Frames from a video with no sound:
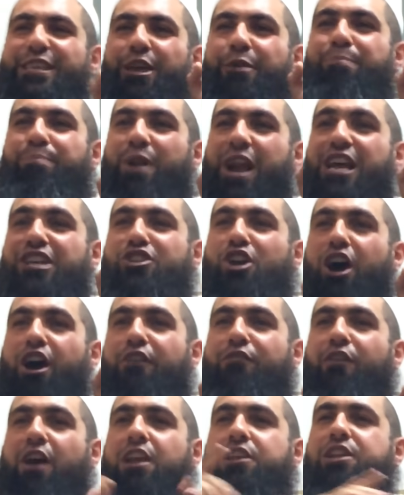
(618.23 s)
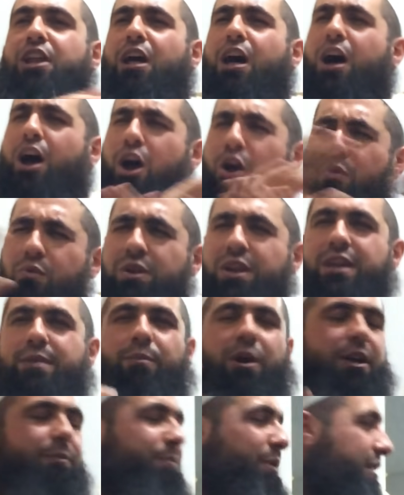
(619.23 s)
the pleasure of Allah only,
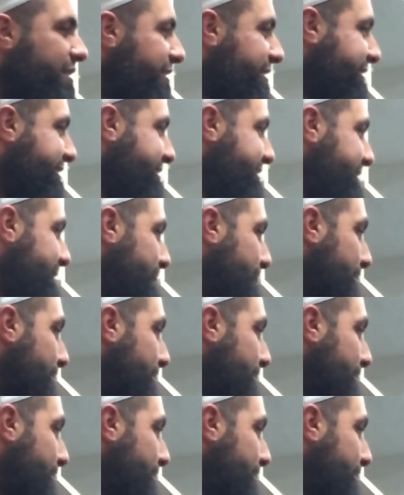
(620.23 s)
my brothers.